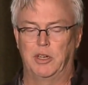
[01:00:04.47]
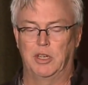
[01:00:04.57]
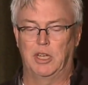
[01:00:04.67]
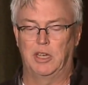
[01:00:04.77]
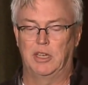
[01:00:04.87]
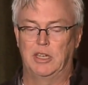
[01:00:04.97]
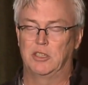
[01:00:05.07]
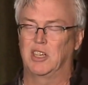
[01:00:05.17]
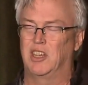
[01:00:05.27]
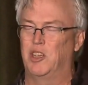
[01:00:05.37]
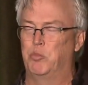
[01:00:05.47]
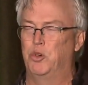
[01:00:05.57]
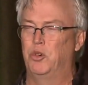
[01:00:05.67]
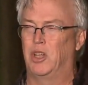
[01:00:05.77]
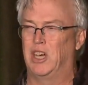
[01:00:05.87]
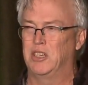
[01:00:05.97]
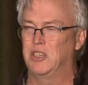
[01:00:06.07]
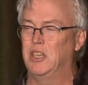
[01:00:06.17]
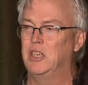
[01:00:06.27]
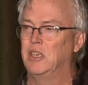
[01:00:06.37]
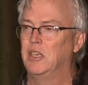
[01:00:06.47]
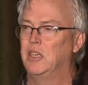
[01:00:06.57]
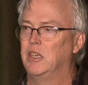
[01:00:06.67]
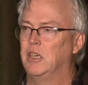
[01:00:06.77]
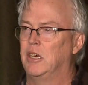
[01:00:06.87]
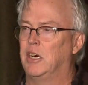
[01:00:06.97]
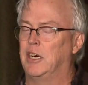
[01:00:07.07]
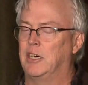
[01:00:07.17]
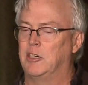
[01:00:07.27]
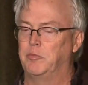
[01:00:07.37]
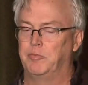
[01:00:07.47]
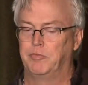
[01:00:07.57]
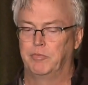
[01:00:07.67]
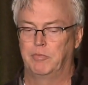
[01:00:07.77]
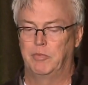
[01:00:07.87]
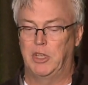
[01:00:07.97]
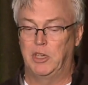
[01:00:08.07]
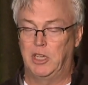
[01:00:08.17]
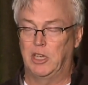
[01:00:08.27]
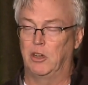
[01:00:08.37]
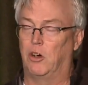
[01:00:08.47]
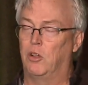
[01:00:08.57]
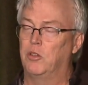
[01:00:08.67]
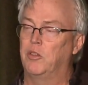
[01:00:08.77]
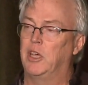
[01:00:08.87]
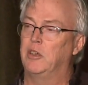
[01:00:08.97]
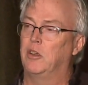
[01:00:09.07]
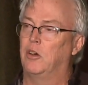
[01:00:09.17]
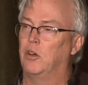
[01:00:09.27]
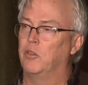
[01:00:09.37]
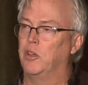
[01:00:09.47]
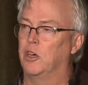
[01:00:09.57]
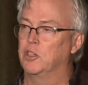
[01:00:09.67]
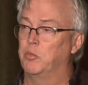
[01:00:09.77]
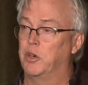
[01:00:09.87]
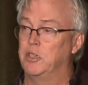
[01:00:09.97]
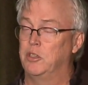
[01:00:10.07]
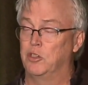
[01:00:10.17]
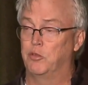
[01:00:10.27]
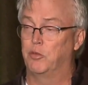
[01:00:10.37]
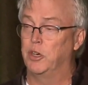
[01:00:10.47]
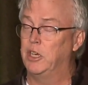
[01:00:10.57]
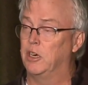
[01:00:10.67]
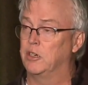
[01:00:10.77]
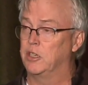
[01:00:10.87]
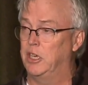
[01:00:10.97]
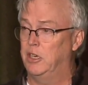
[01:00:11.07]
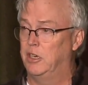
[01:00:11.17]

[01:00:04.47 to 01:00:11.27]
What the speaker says: And again, it's kind of that brutal honesty. And again, all the auction pricing is free at our site.